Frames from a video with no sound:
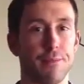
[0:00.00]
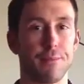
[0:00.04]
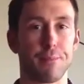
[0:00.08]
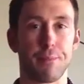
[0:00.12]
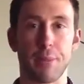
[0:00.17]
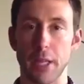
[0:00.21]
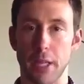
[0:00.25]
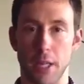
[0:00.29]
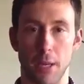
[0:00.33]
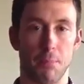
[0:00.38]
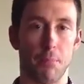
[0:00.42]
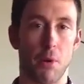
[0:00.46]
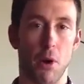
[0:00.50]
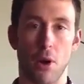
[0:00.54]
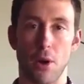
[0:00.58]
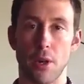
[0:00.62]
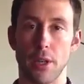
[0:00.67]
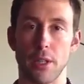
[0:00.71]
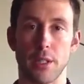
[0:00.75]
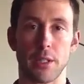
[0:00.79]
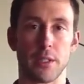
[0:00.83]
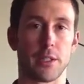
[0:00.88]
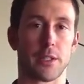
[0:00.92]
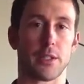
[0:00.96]
pickup
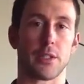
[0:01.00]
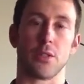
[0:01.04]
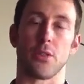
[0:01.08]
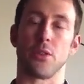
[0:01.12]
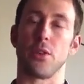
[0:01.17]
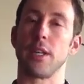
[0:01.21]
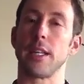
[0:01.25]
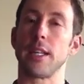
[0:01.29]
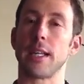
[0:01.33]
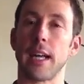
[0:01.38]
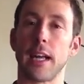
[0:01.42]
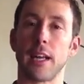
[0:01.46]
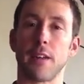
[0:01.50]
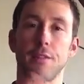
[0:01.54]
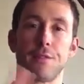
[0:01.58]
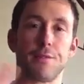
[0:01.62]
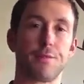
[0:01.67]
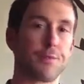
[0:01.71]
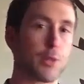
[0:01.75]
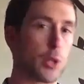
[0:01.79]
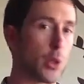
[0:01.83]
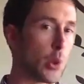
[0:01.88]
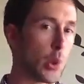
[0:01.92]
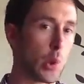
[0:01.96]
artists or any kind of
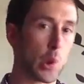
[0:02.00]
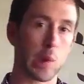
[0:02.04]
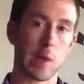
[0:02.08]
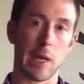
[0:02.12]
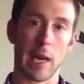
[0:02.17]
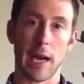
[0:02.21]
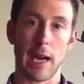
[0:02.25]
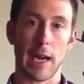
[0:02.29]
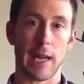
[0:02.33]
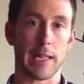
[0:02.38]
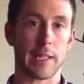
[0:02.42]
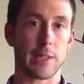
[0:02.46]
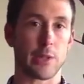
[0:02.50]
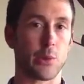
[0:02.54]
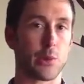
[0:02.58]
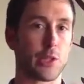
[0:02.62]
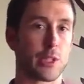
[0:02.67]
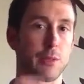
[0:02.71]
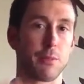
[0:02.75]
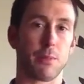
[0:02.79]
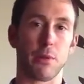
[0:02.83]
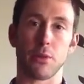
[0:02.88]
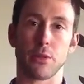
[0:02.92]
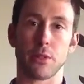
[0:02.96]
cool guys who are
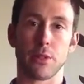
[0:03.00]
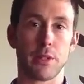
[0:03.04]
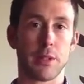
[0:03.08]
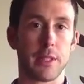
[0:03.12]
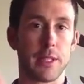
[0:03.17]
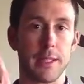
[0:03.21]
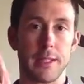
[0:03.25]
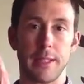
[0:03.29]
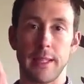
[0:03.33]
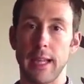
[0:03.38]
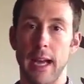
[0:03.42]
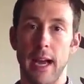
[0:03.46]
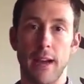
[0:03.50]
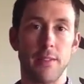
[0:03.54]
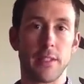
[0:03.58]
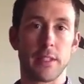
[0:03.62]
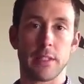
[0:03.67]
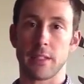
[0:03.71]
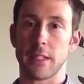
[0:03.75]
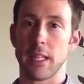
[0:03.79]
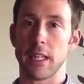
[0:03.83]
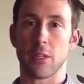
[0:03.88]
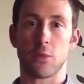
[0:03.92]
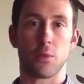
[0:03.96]
supposedly having
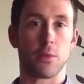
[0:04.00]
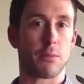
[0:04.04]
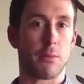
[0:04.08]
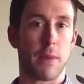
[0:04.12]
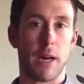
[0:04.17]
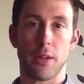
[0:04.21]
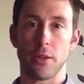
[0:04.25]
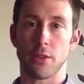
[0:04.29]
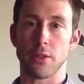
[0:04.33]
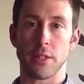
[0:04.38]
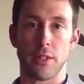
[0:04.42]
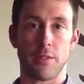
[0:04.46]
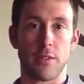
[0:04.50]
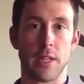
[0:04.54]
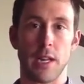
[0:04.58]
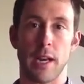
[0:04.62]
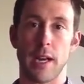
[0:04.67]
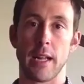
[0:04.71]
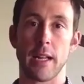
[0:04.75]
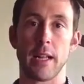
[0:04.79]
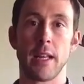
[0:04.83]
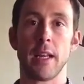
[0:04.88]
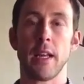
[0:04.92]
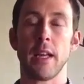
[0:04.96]
sex with models every
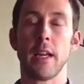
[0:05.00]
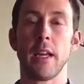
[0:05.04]
night.